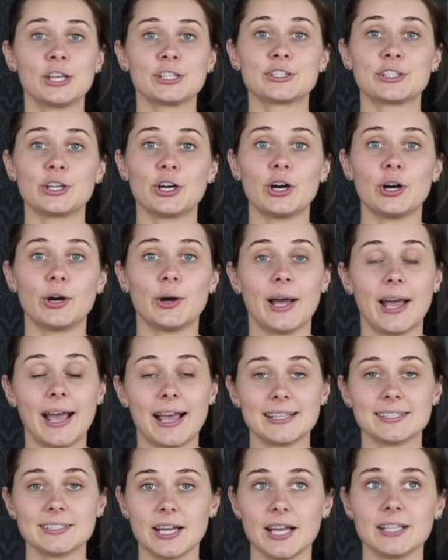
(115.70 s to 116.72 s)
So
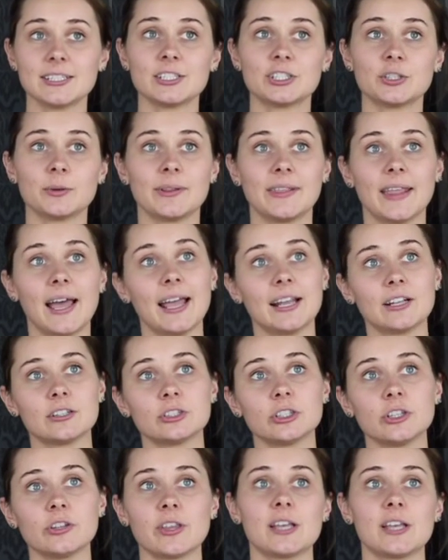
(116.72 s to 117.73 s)
I started doing that in
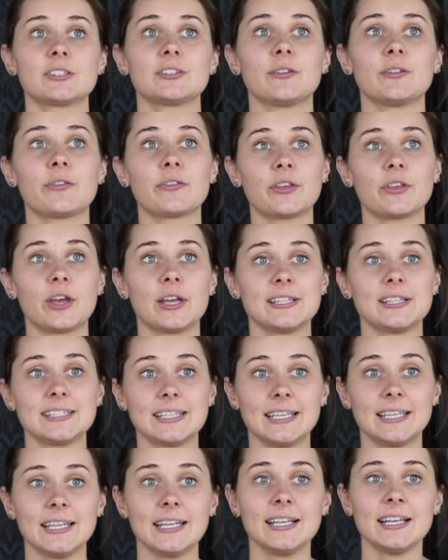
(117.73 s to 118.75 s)

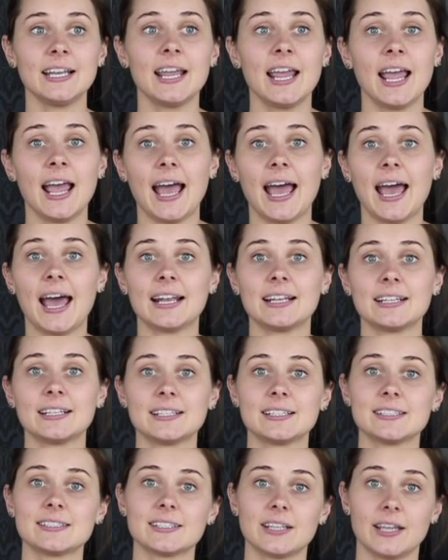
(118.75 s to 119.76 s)
2013,
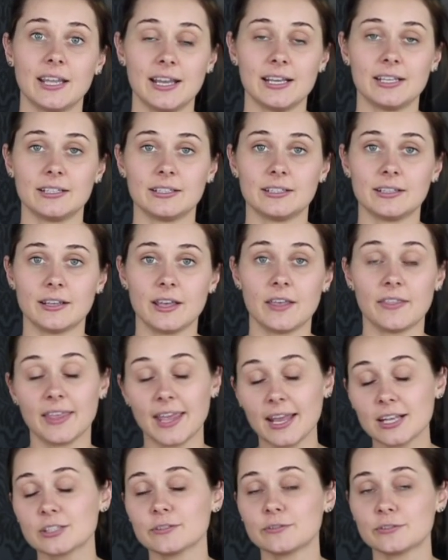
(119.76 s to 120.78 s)
and at the
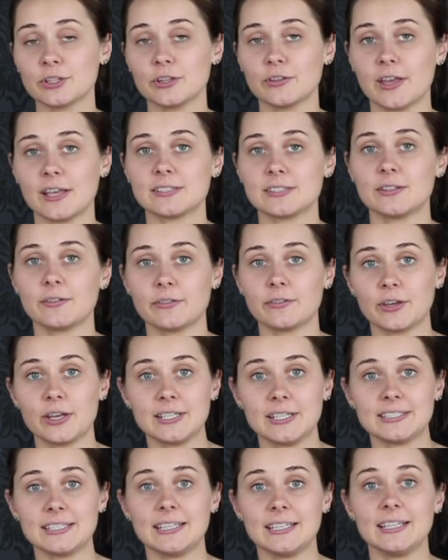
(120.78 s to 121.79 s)
end of
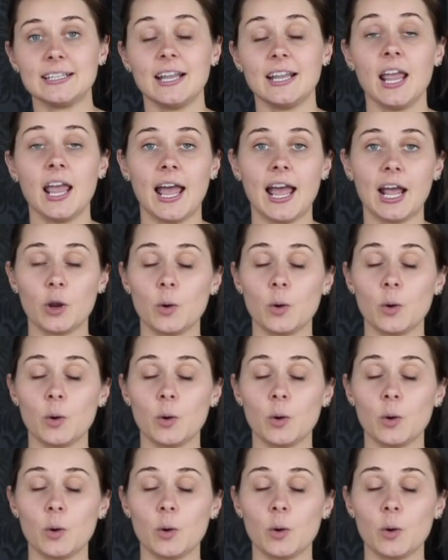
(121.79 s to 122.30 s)
2013 I